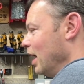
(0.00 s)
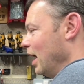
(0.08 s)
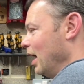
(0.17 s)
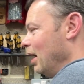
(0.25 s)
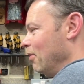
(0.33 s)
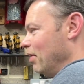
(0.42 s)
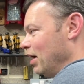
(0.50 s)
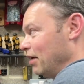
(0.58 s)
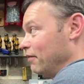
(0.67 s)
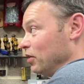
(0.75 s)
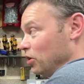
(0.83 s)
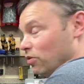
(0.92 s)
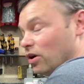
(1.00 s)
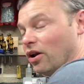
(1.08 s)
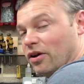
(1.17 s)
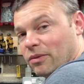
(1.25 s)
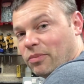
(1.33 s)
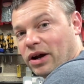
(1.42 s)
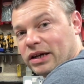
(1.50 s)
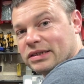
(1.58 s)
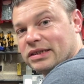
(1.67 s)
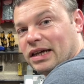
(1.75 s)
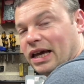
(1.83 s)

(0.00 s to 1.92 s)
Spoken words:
and if you're doing a lot of brass,